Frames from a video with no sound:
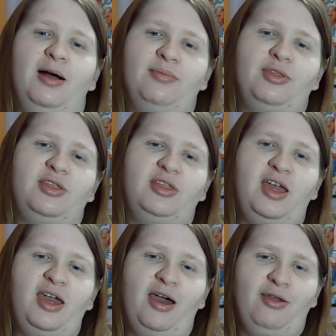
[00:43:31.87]

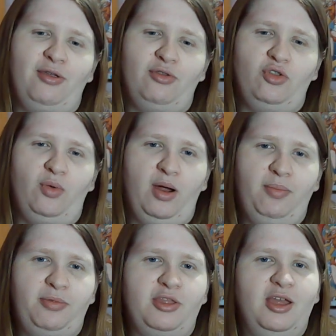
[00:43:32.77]
Stay out, you
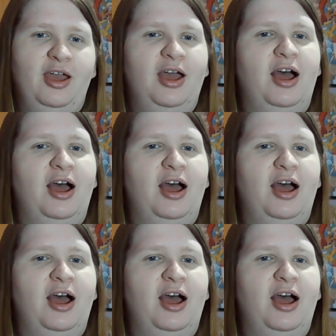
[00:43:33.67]
twerps!